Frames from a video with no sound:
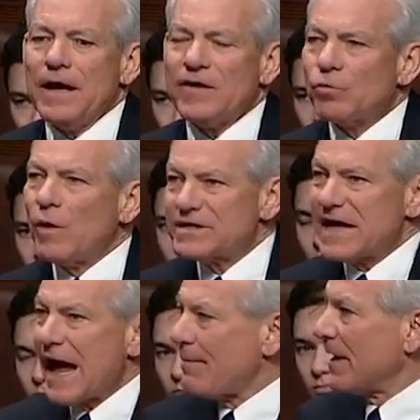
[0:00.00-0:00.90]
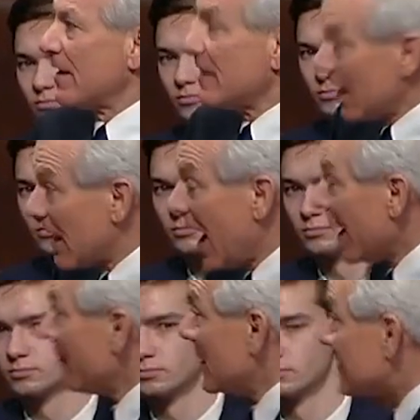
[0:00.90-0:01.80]
is what's happening. The
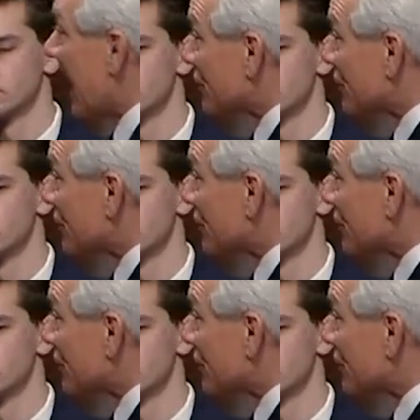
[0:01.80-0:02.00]
economy is